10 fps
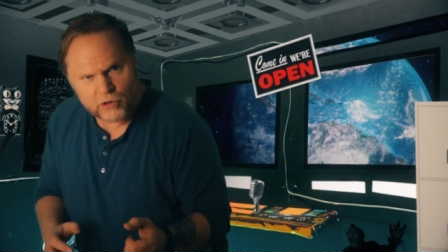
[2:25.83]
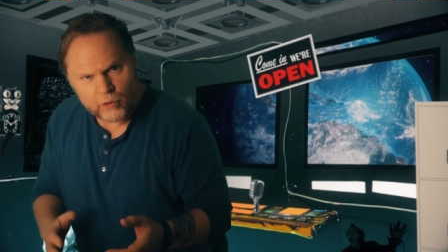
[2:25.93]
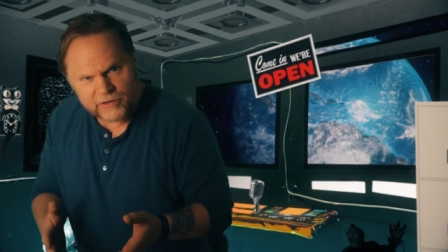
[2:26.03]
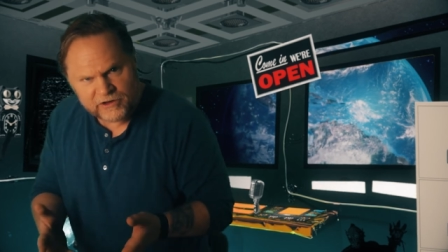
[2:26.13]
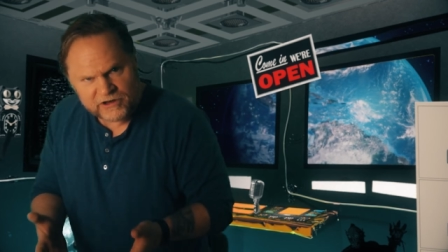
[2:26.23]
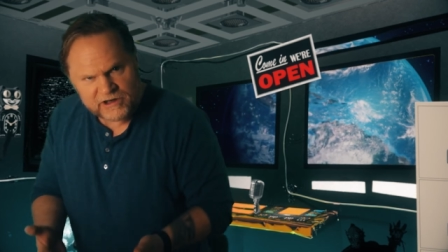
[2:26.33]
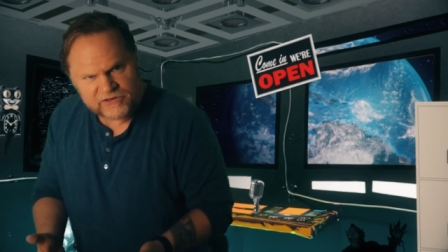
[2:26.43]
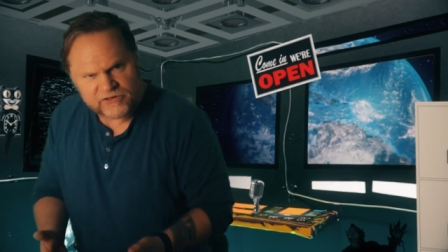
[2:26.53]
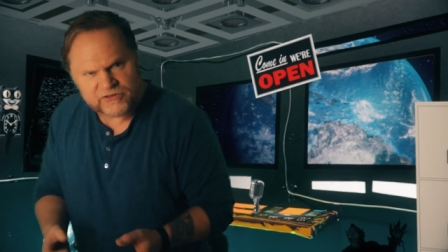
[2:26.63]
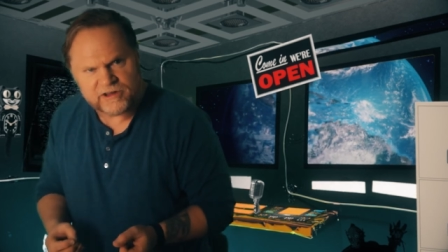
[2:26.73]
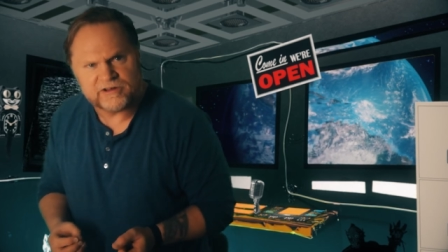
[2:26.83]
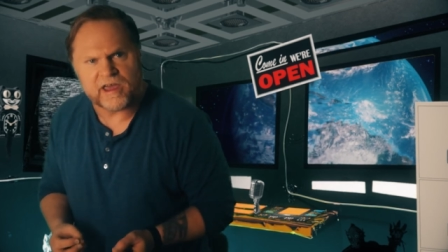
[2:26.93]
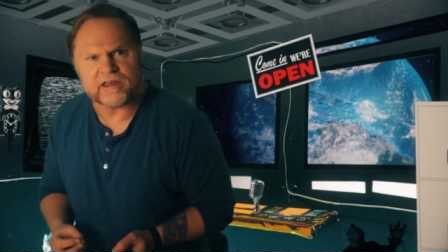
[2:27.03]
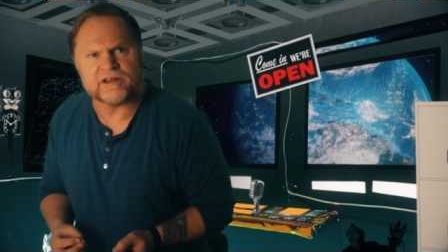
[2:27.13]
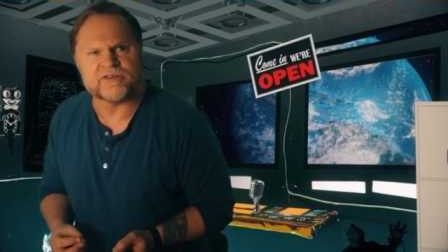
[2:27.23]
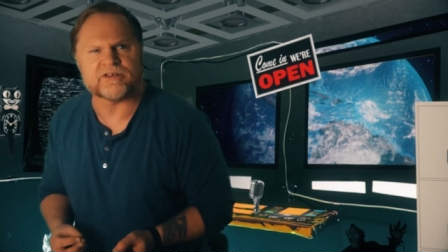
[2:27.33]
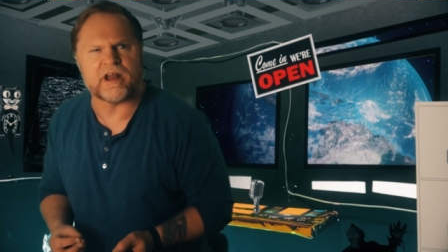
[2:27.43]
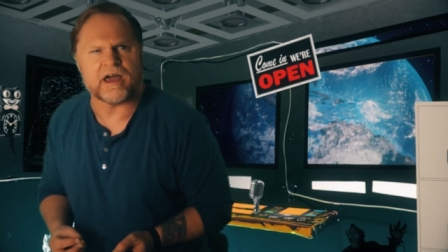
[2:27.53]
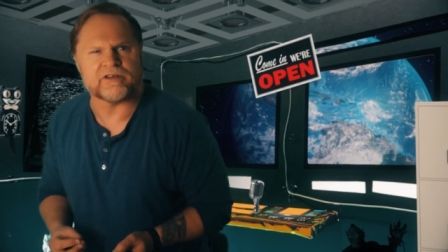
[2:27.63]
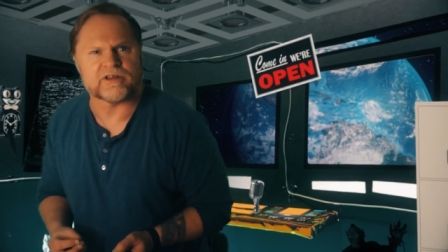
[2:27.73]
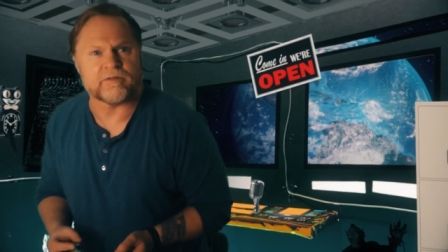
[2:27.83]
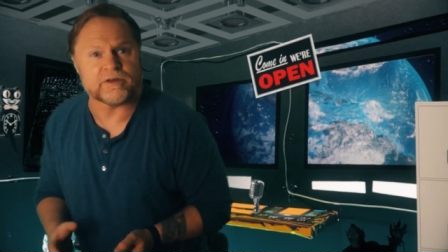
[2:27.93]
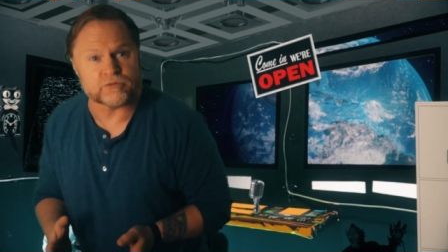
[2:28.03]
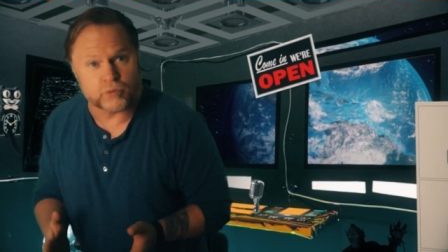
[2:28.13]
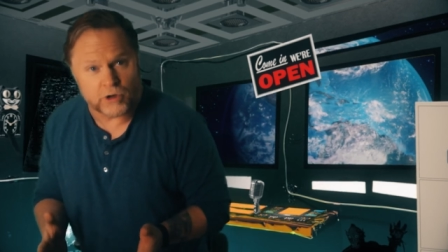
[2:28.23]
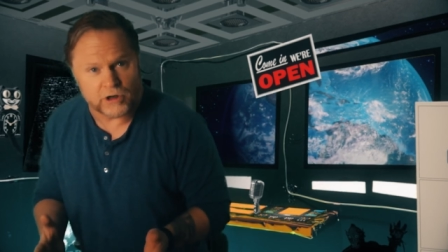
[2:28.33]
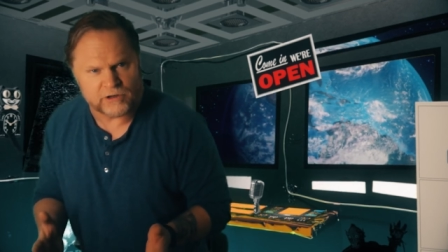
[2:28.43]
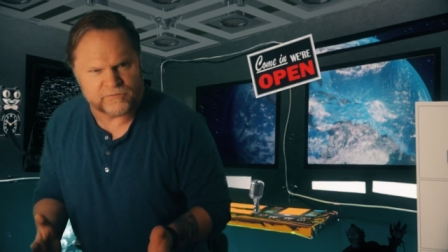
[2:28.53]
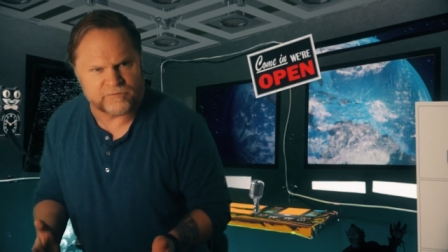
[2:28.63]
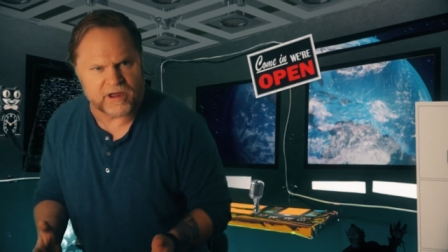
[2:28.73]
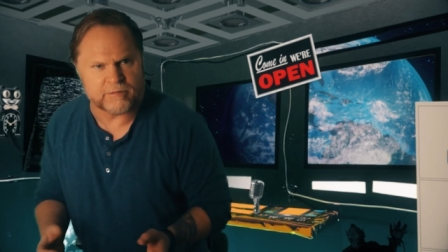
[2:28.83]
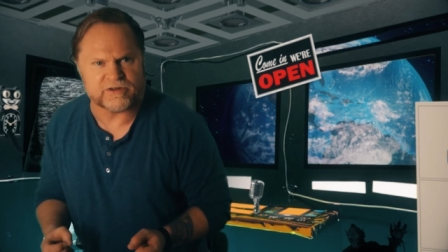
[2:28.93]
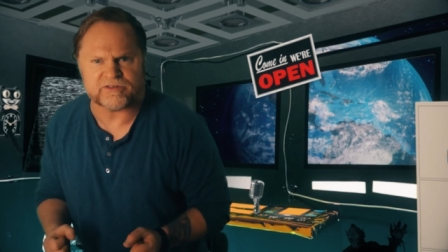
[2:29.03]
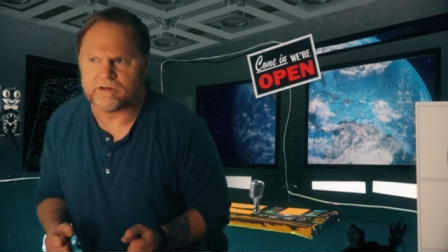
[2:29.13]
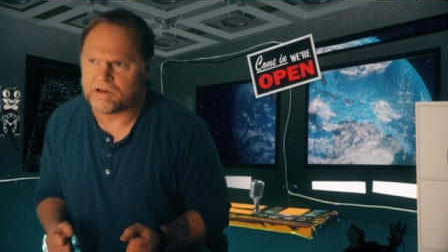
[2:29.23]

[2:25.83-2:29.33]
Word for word: with a deliciously decadent slice of his world famous